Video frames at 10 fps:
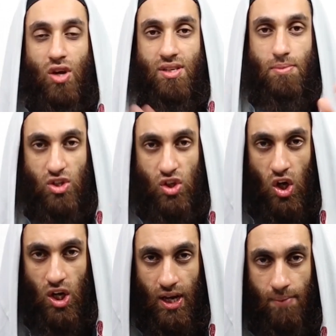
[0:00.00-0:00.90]
So as I mentioned
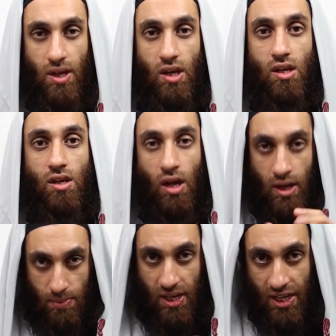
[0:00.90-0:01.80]
earlier,
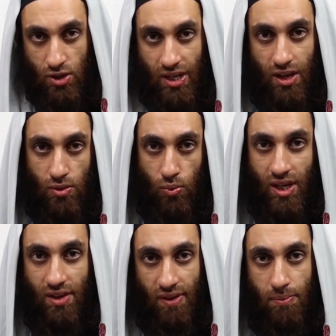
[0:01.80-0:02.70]
and I'm going to get to now the
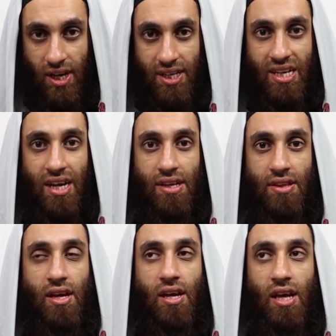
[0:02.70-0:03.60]
weak and fabricated hadith.